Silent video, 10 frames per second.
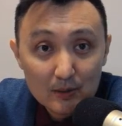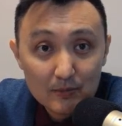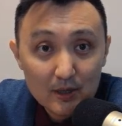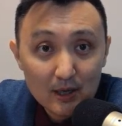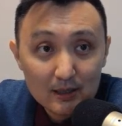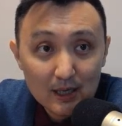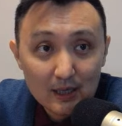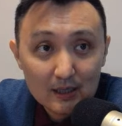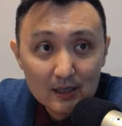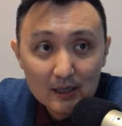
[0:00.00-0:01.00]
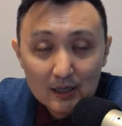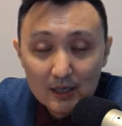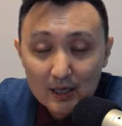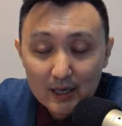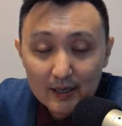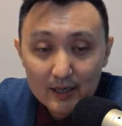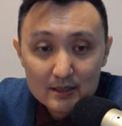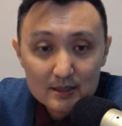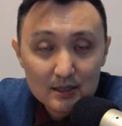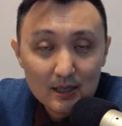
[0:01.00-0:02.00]
the attack
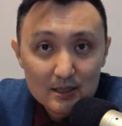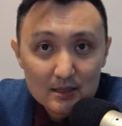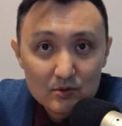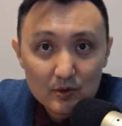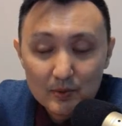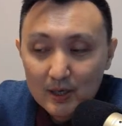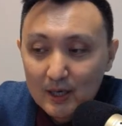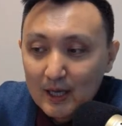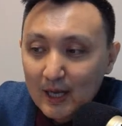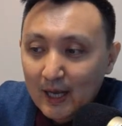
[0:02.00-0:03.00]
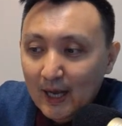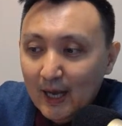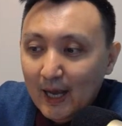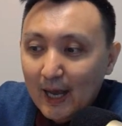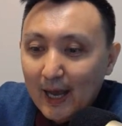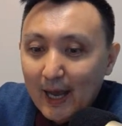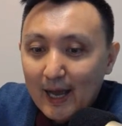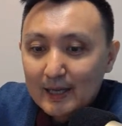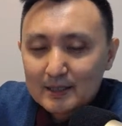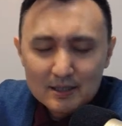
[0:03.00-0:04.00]
against Gaza Strip.
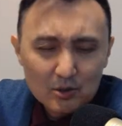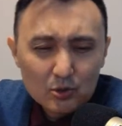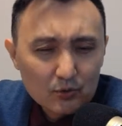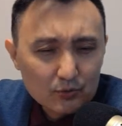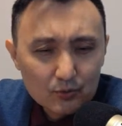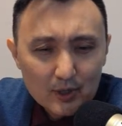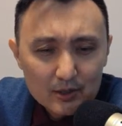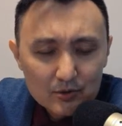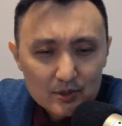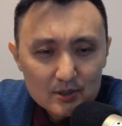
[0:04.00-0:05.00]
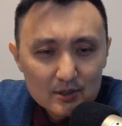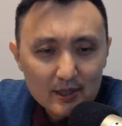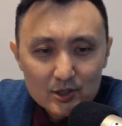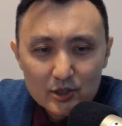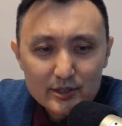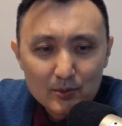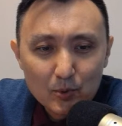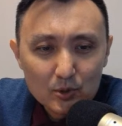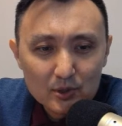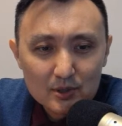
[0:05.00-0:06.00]
And a lot of countries actually
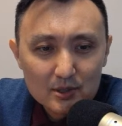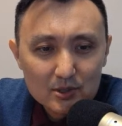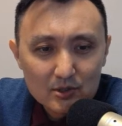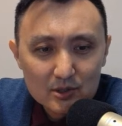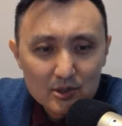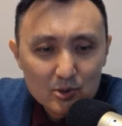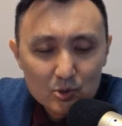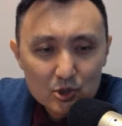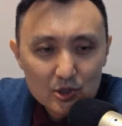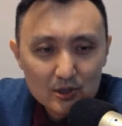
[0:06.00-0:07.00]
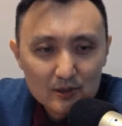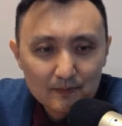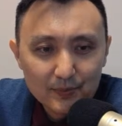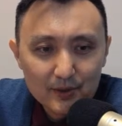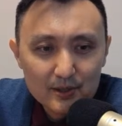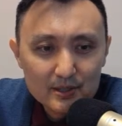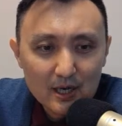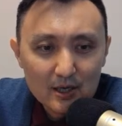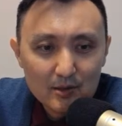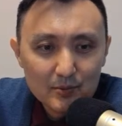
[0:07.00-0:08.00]
supported this resolution, this
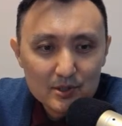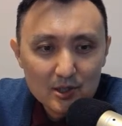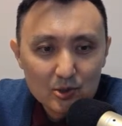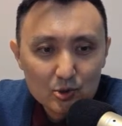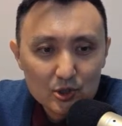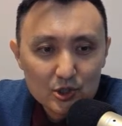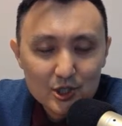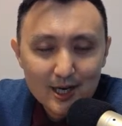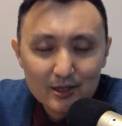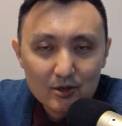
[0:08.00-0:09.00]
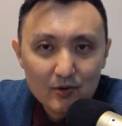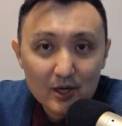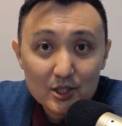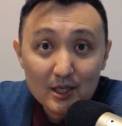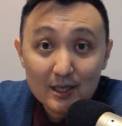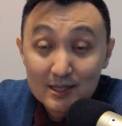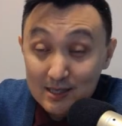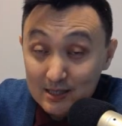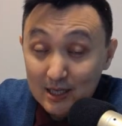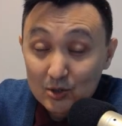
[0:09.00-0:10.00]
Arab resolution: China, Russia,
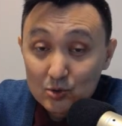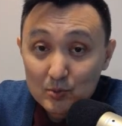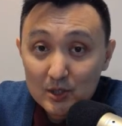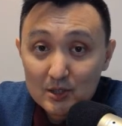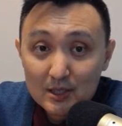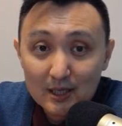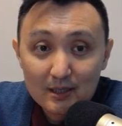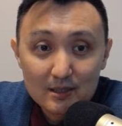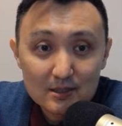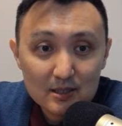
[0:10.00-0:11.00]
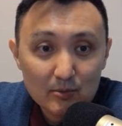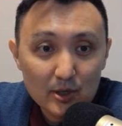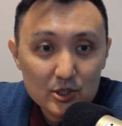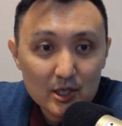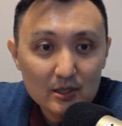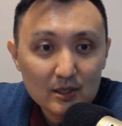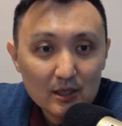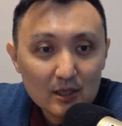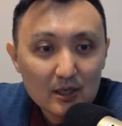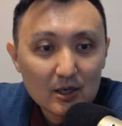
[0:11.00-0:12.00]
Kazakhstan, Uzbekistan, and Azerbaijan,
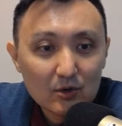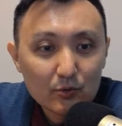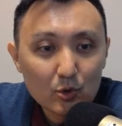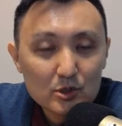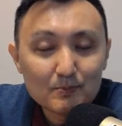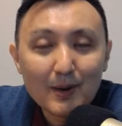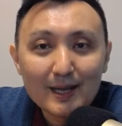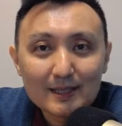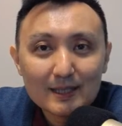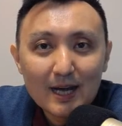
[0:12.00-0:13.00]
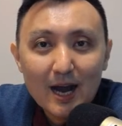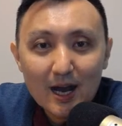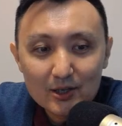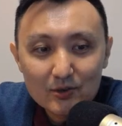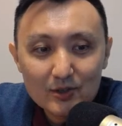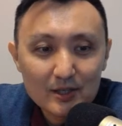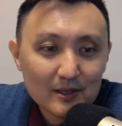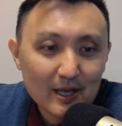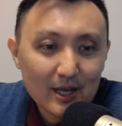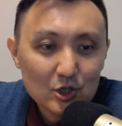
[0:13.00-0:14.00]
of course. But Hungary
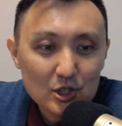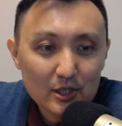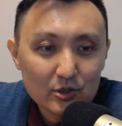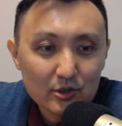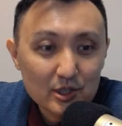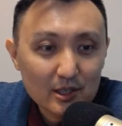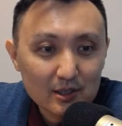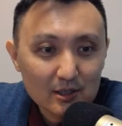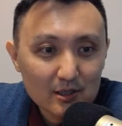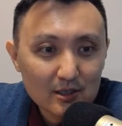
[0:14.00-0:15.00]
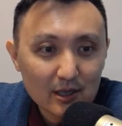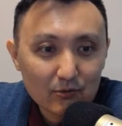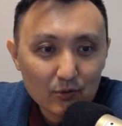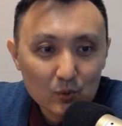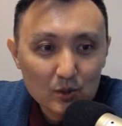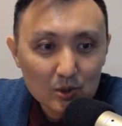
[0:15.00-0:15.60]
actually rejected it and voted